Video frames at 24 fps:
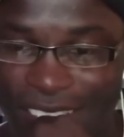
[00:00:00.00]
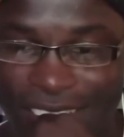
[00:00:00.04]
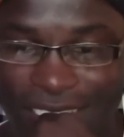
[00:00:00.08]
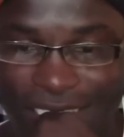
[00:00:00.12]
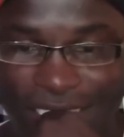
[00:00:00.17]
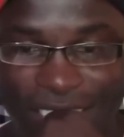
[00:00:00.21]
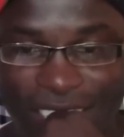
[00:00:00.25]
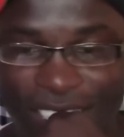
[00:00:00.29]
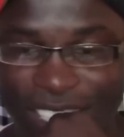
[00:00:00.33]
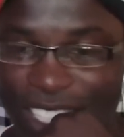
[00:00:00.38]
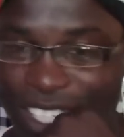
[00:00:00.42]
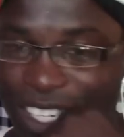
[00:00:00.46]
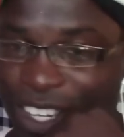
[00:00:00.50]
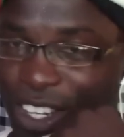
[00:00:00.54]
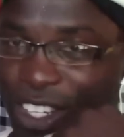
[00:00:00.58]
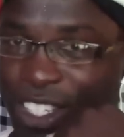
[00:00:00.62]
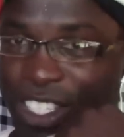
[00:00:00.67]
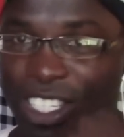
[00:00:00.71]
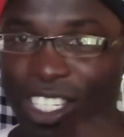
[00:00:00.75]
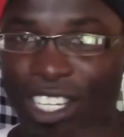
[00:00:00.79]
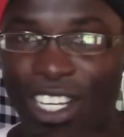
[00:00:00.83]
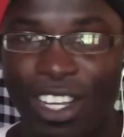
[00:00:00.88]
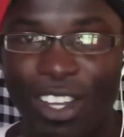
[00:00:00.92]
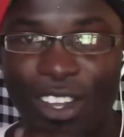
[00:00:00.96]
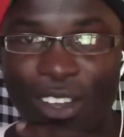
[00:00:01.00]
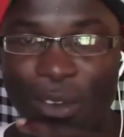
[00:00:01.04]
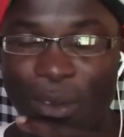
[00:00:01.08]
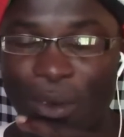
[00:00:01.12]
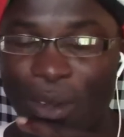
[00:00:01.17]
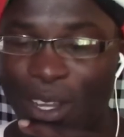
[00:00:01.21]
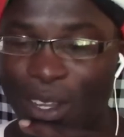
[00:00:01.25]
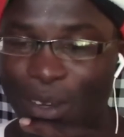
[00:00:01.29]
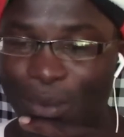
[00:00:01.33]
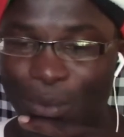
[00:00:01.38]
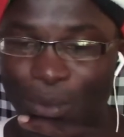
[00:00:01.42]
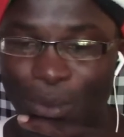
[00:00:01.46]
Such a great
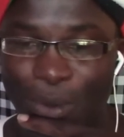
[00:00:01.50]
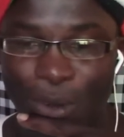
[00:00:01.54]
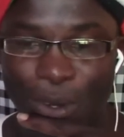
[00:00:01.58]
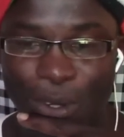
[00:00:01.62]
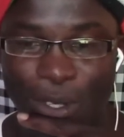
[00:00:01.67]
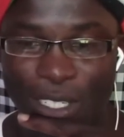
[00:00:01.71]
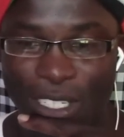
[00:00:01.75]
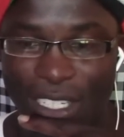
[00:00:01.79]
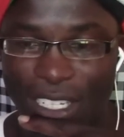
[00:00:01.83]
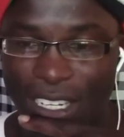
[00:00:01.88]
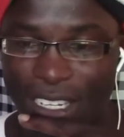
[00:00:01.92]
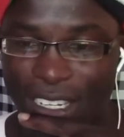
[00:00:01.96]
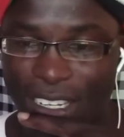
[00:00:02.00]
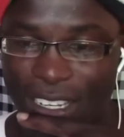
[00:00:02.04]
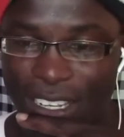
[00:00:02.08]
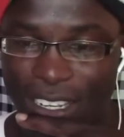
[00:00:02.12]
However, project.